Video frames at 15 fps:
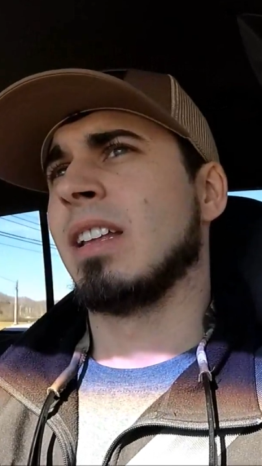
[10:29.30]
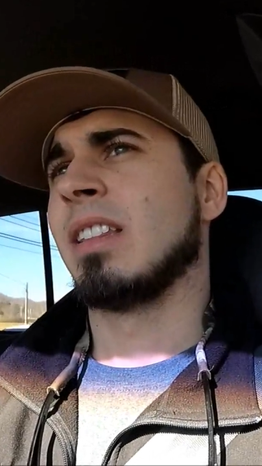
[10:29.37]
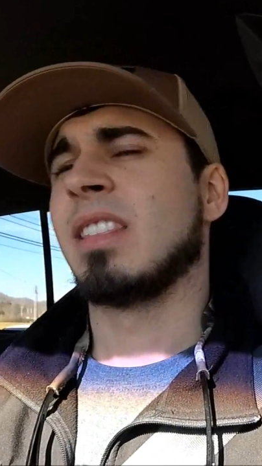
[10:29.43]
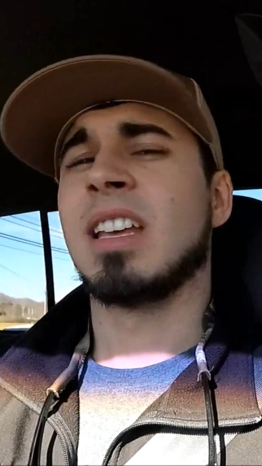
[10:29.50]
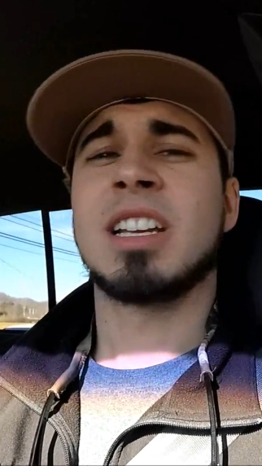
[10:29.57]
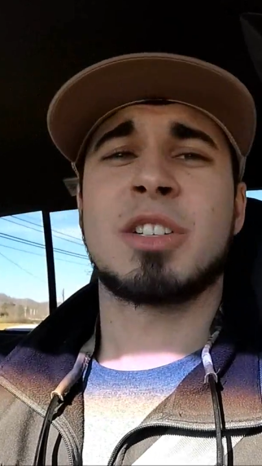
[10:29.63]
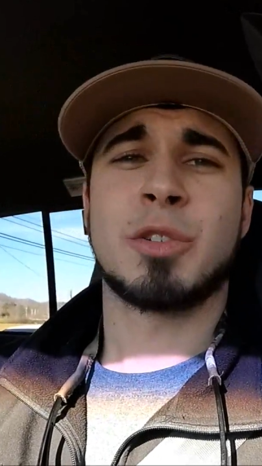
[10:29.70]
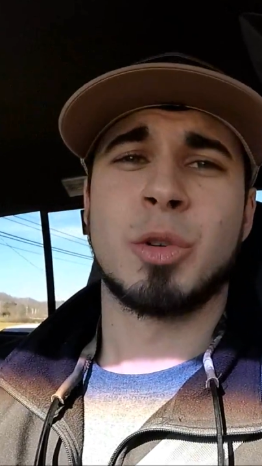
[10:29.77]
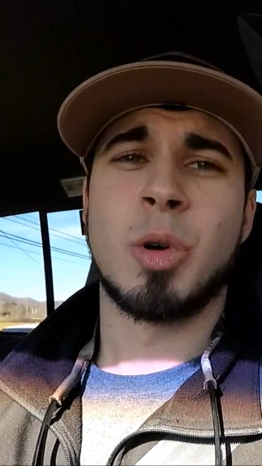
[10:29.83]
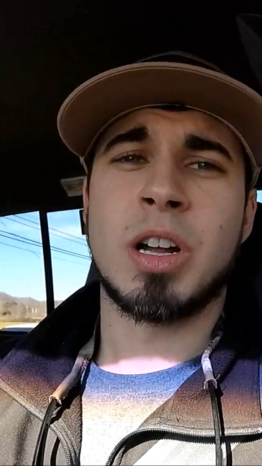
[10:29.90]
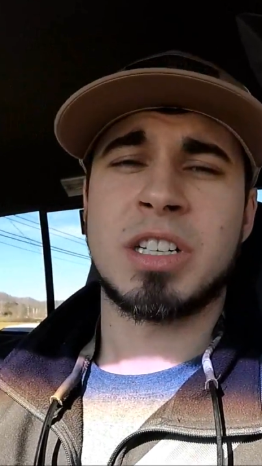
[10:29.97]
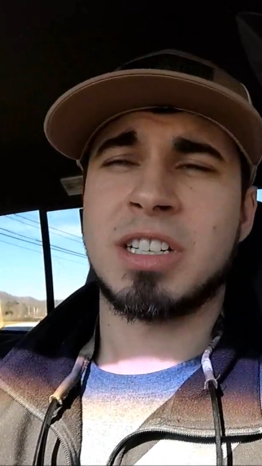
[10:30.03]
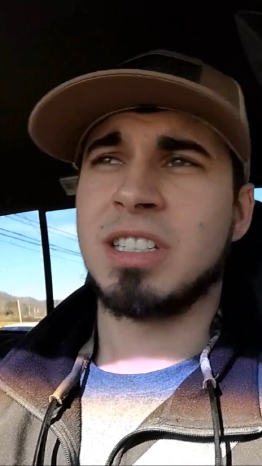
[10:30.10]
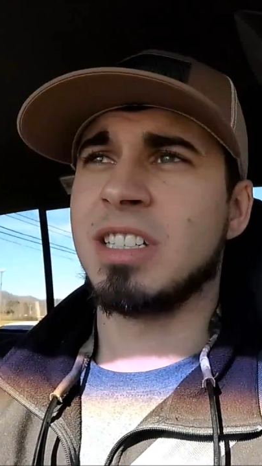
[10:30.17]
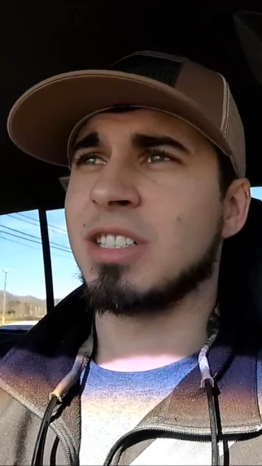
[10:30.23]
Thanks for
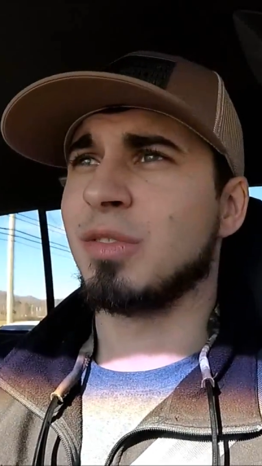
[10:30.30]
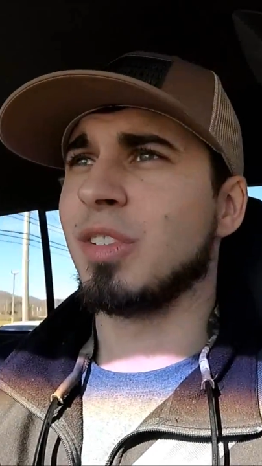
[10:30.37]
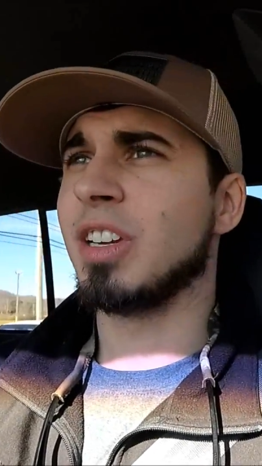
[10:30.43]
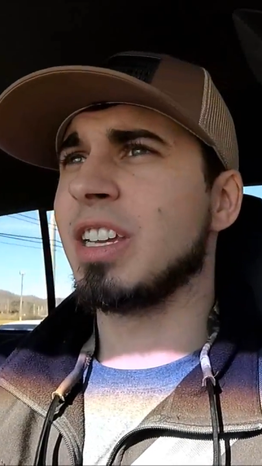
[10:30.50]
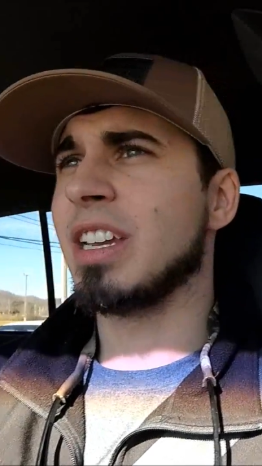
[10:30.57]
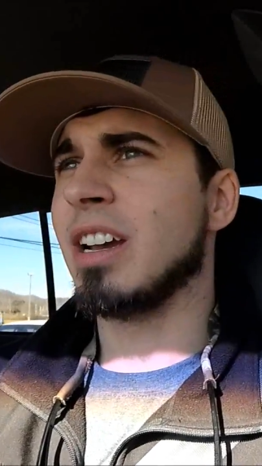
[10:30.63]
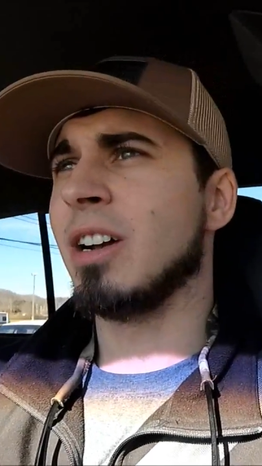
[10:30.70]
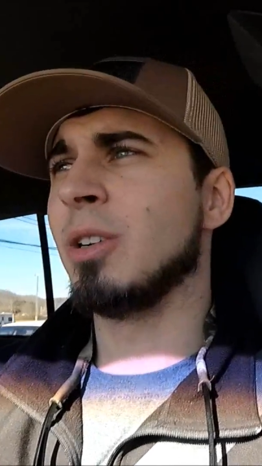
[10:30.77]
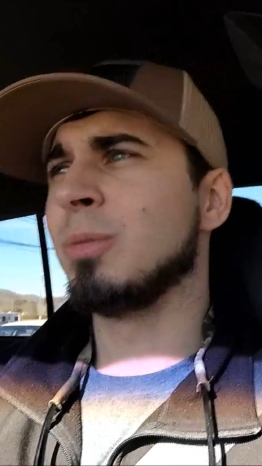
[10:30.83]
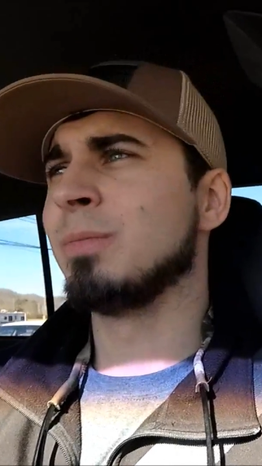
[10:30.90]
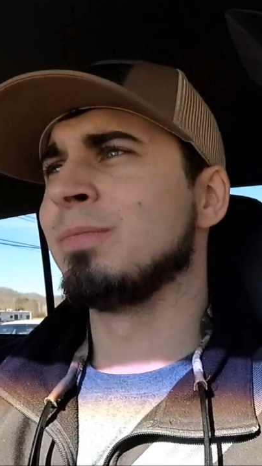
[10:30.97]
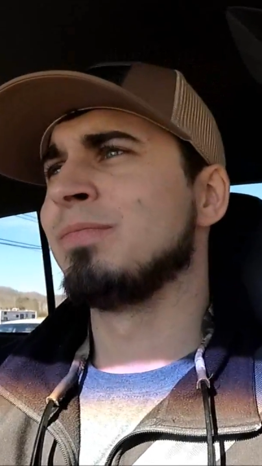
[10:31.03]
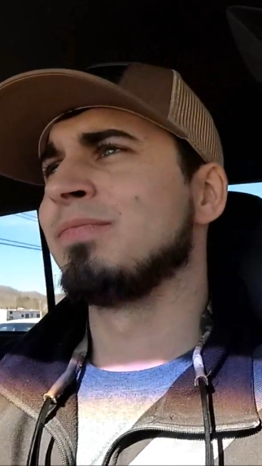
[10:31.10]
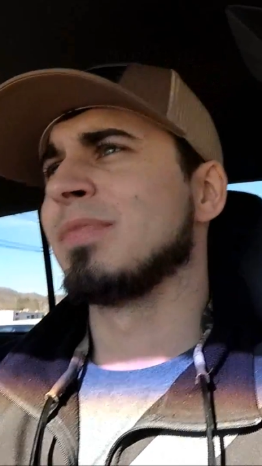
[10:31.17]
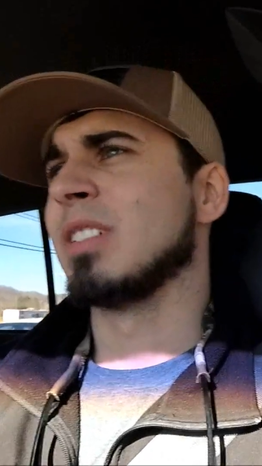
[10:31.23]
watching this video.
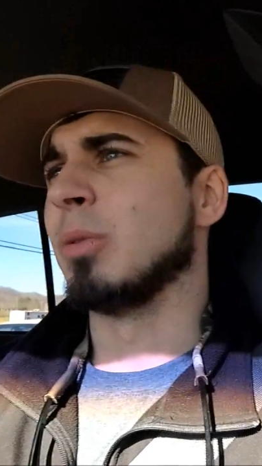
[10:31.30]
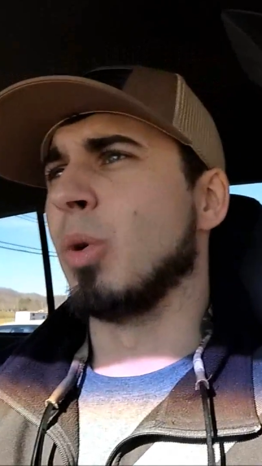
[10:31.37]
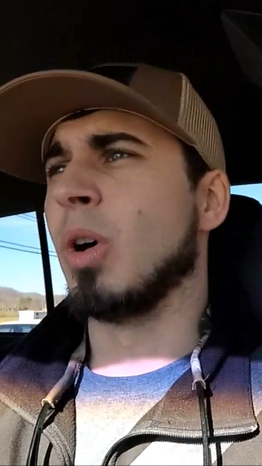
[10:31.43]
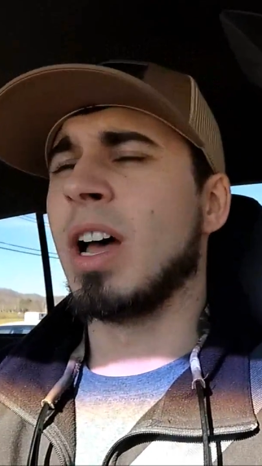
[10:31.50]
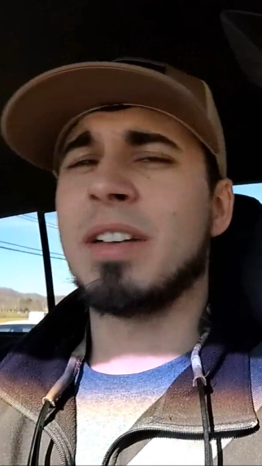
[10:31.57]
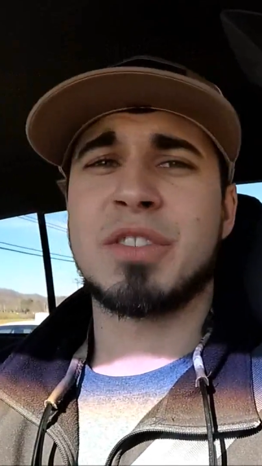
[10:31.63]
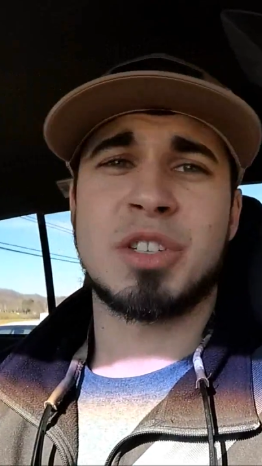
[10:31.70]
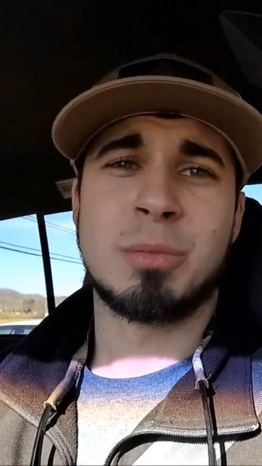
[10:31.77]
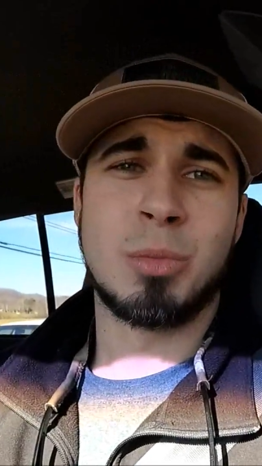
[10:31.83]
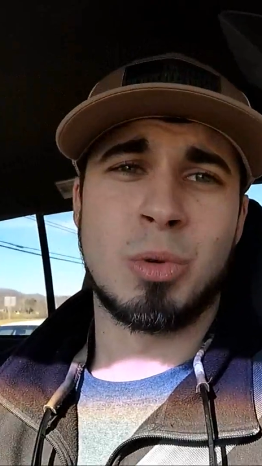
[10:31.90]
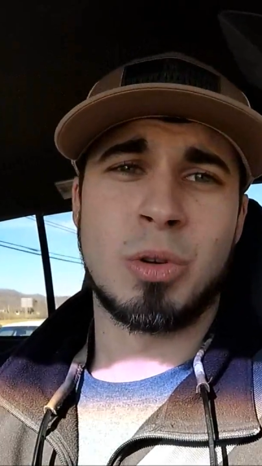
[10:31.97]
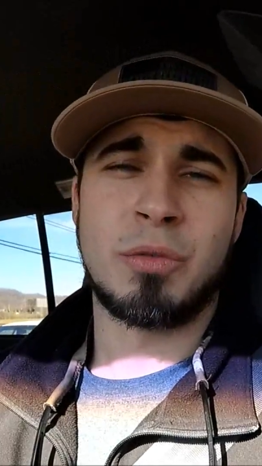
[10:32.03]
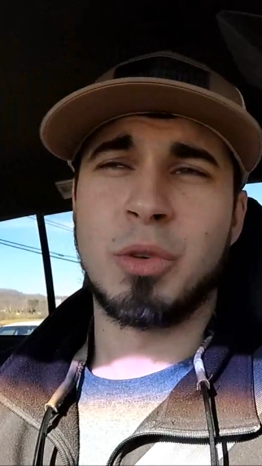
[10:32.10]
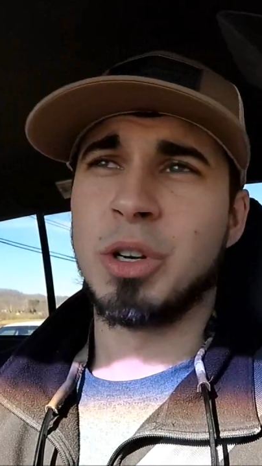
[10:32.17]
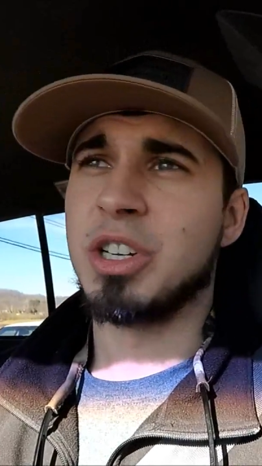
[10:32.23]
We'll have some
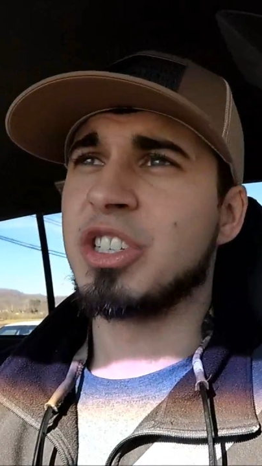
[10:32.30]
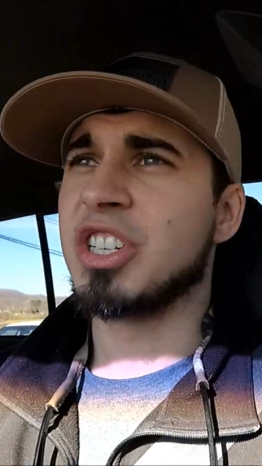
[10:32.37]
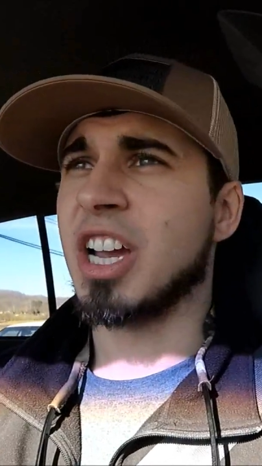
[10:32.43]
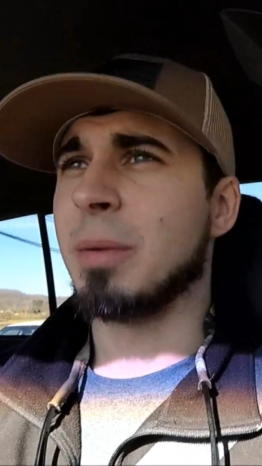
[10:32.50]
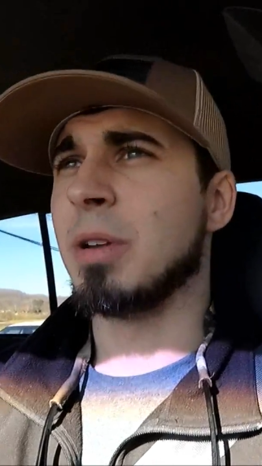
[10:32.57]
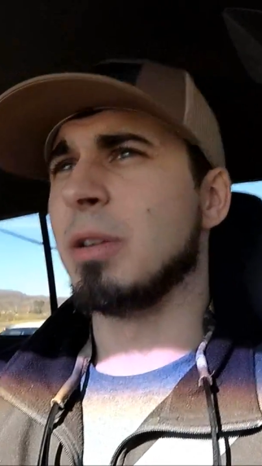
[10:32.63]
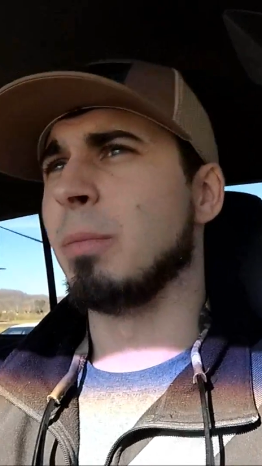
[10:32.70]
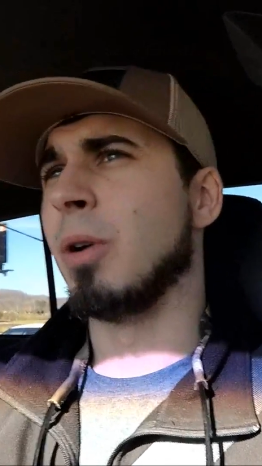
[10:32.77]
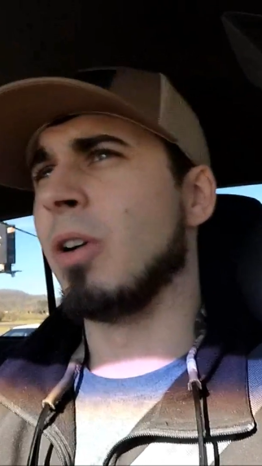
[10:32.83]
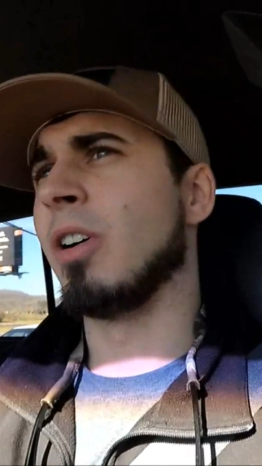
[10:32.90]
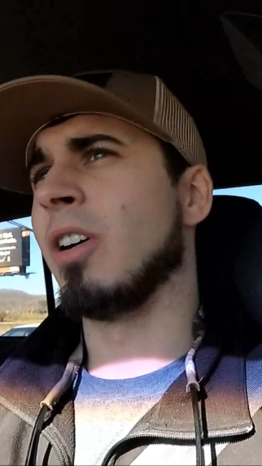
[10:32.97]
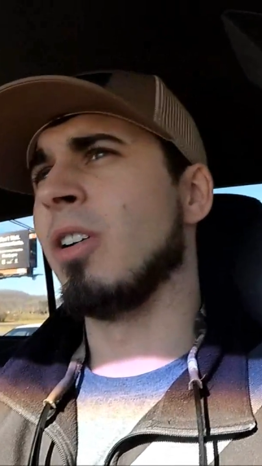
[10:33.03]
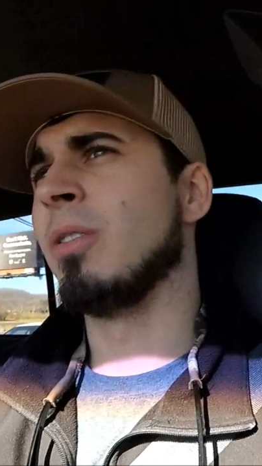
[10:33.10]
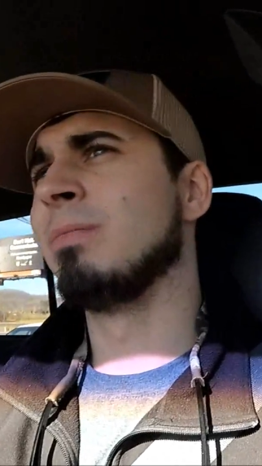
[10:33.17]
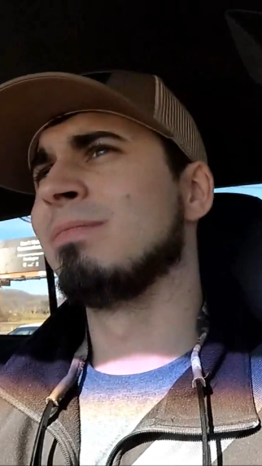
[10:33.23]
more footage coming
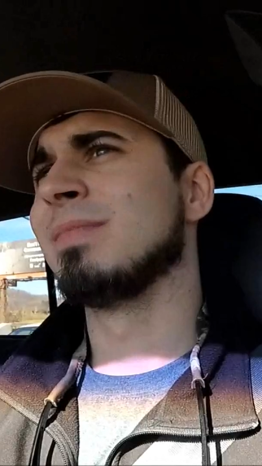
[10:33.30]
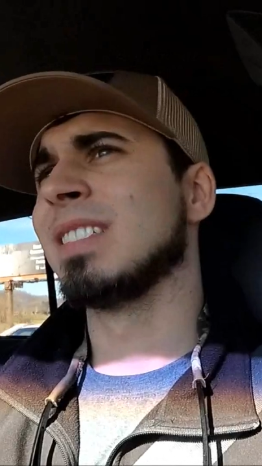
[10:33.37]
tomorrow.